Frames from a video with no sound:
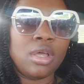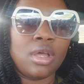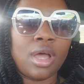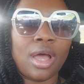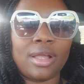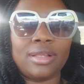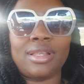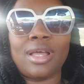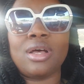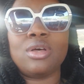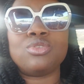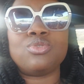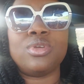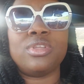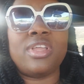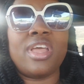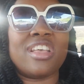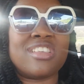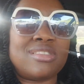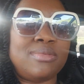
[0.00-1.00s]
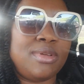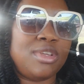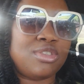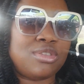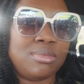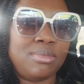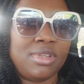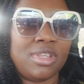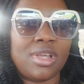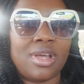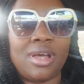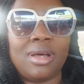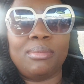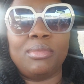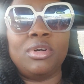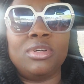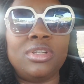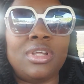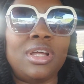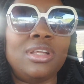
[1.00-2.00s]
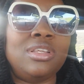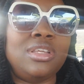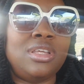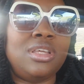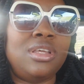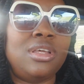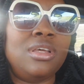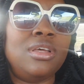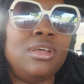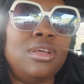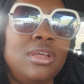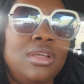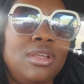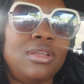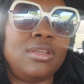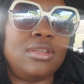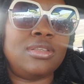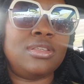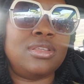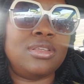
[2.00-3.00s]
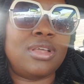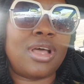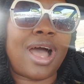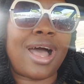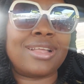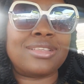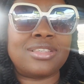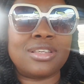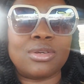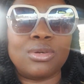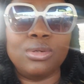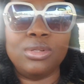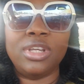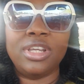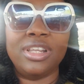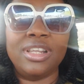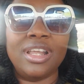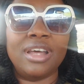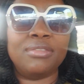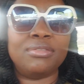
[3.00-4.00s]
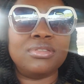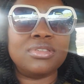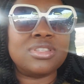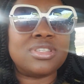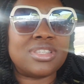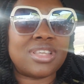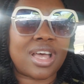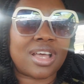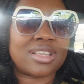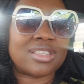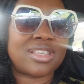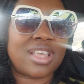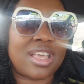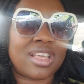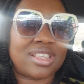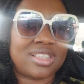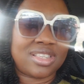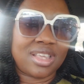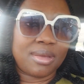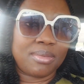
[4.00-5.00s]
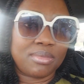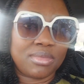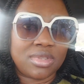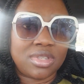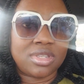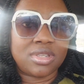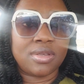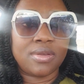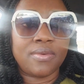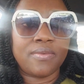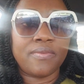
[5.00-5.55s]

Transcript: And that was when they explained to me that I'm under the Article 11 tax exempt.